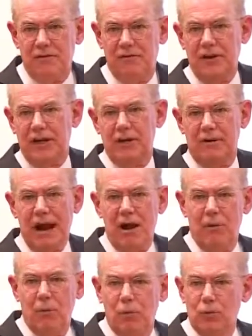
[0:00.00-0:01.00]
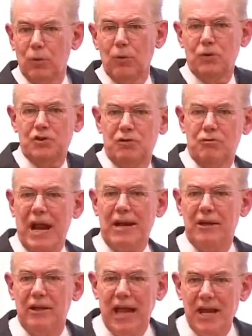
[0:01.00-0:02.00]
and figure out rules and
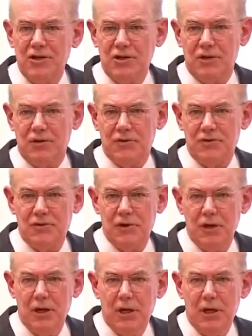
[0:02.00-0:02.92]
regulations.